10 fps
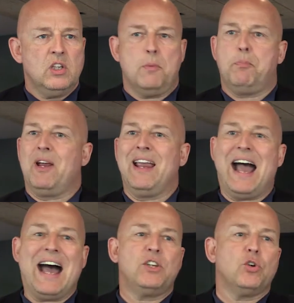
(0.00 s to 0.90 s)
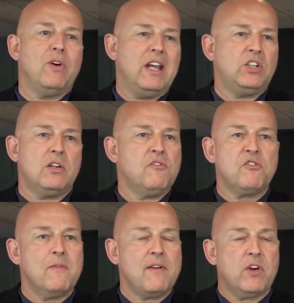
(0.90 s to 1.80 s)
to bring adoration
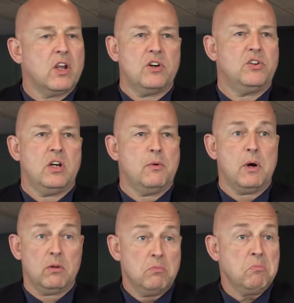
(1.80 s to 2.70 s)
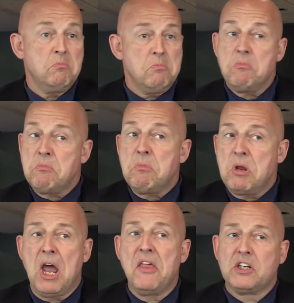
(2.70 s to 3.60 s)
from every country in the world.
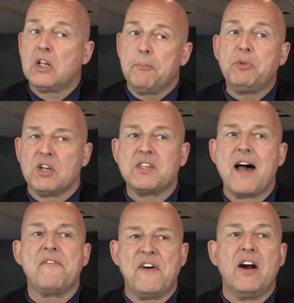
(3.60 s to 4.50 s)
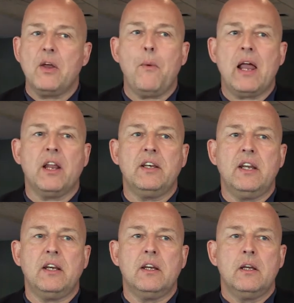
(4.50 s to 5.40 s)
Yeah, this club does that very well
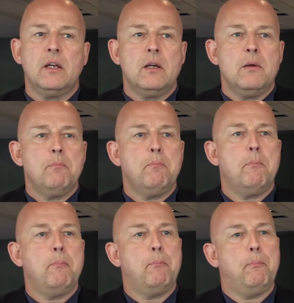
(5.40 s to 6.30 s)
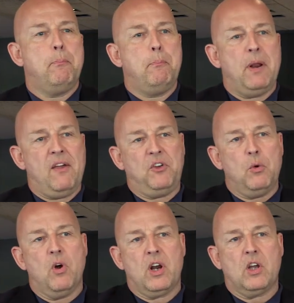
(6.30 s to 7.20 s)
indeed. But if
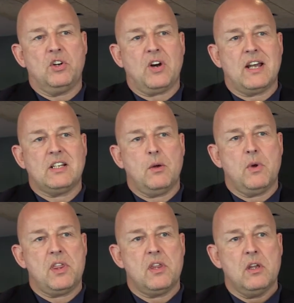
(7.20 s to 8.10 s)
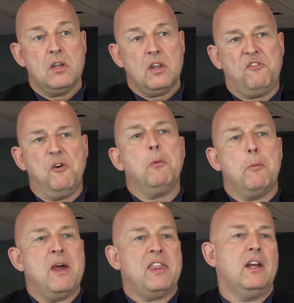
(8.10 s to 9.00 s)
you want to contrast it with the football
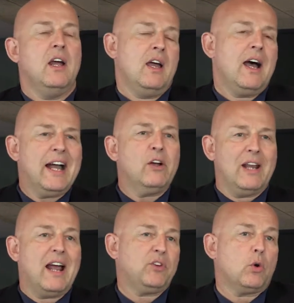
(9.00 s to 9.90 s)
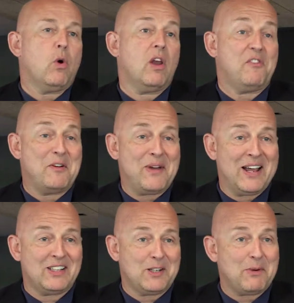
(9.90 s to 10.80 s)
method, I only have to qualify my
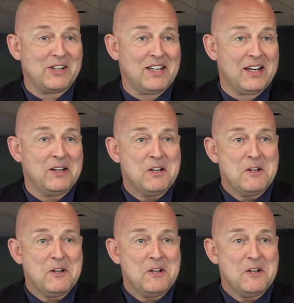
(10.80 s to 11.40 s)
answer by saying